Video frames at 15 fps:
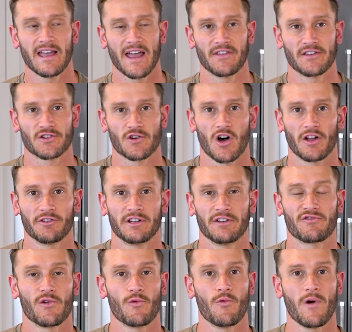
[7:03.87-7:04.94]
And these are all
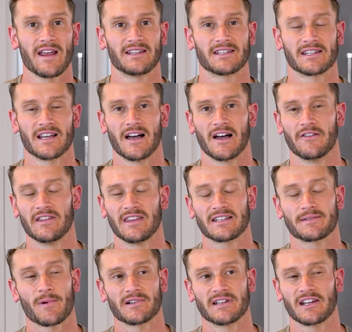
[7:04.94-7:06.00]
different rates of, in
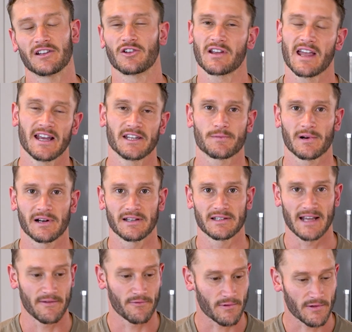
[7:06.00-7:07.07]
this particular case, we're gonna
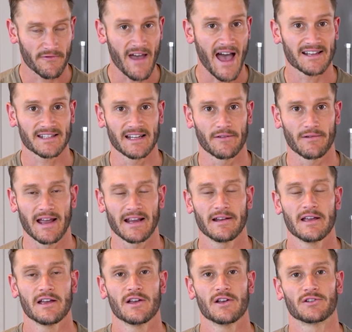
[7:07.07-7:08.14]
say with fasting, right?
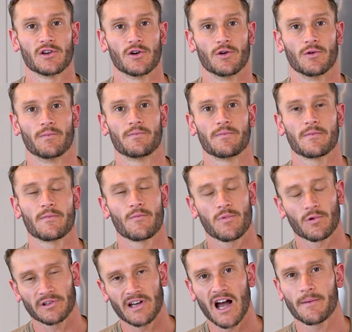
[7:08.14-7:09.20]
So
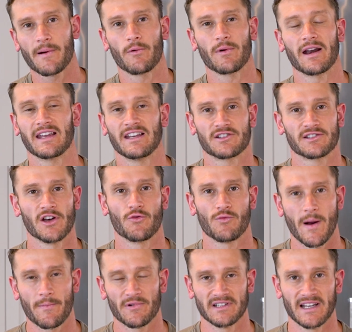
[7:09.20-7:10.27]
we'll talk about what each
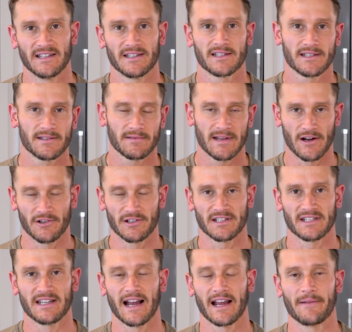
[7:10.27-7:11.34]
zone represents here in
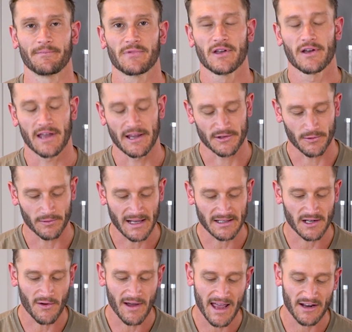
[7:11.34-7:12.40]
just a second. Okay, so
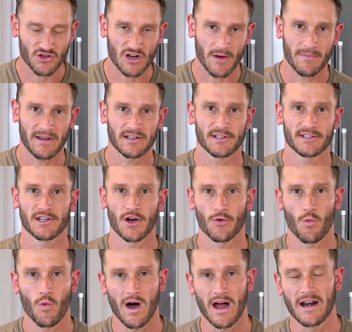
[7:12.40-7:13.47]
let's go ahead and jump into
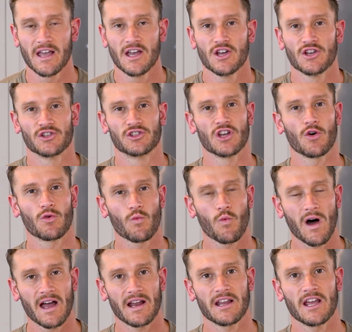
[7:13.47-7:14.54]
zone one. Zone
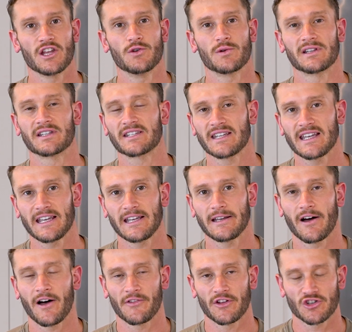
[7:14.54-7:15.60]
one, you can
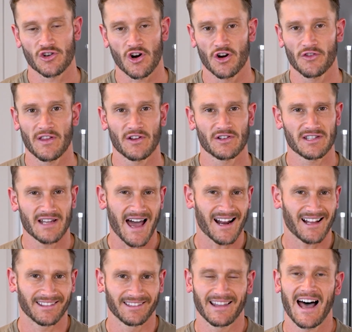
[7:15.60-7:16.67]
see on the chart that there's
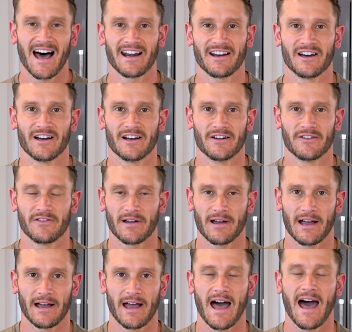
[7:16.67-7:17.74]
not a lot of
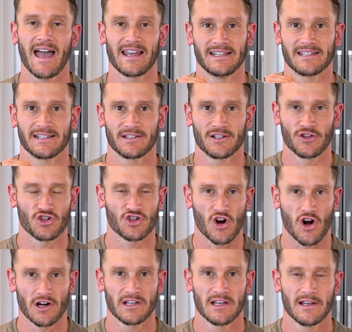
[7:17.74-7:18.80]
uh, height to the
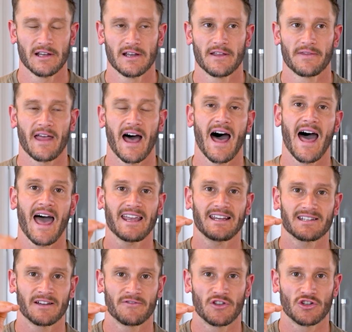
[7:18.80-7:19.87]
chart. The
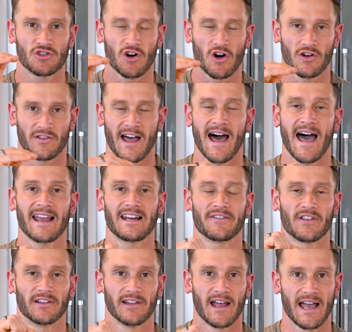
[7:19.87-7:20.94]
height of the chart, the height
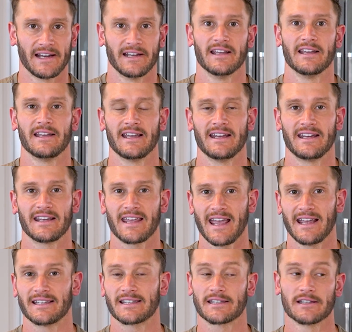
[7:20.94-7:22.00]
of the line,
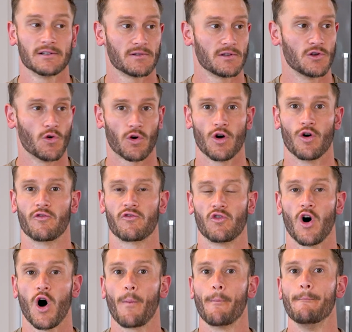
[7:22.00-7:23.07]
indicates your
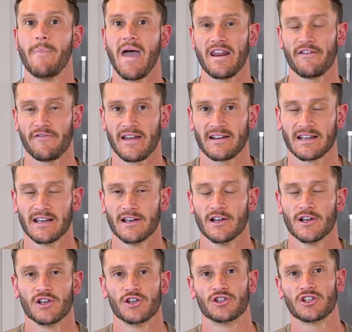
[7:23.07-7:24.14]
overall benefit.
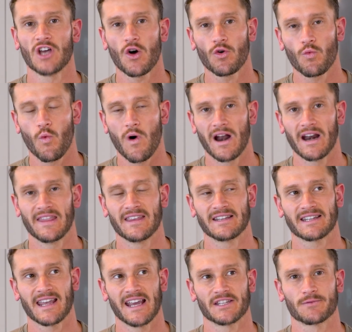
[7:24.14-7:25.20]
Zone one, in
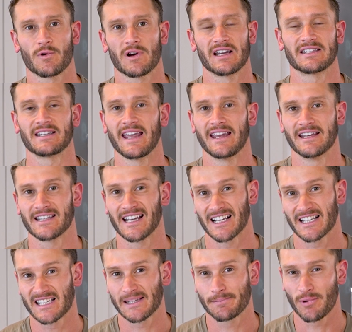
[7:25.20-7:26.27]
this case, we're gonna say is like
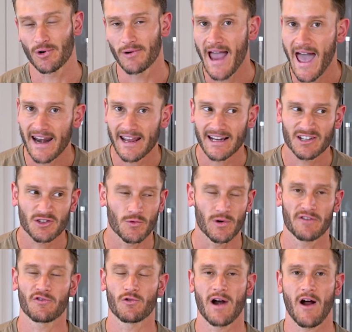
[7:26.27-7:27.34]
a sporadic
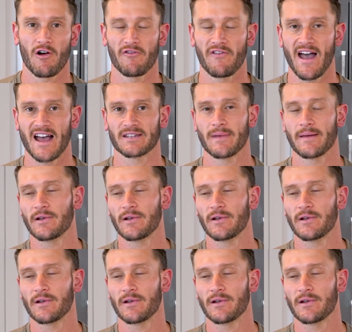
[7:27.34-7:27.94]
twenty-four hour fast.